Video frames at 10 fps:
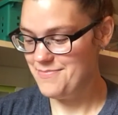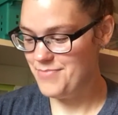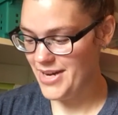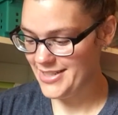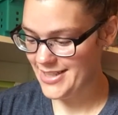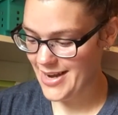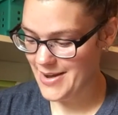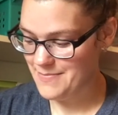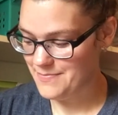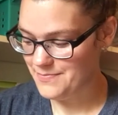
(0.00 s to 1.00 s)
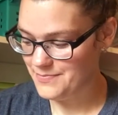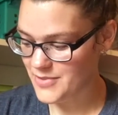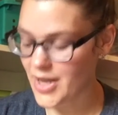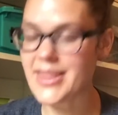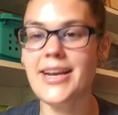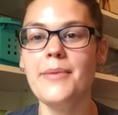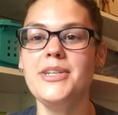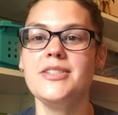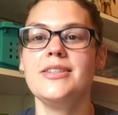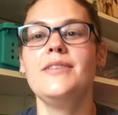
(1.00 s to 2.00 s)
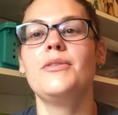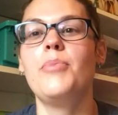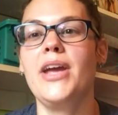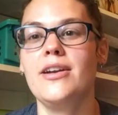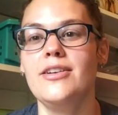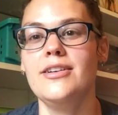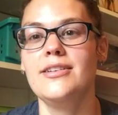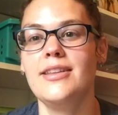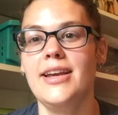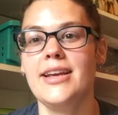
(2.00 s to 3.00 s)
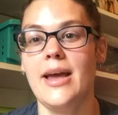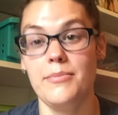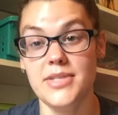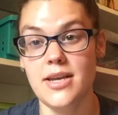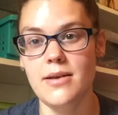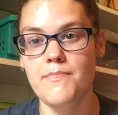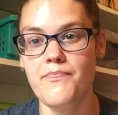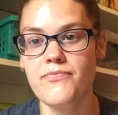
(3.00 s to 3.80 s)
But, so I think I might just leave the banner like empty.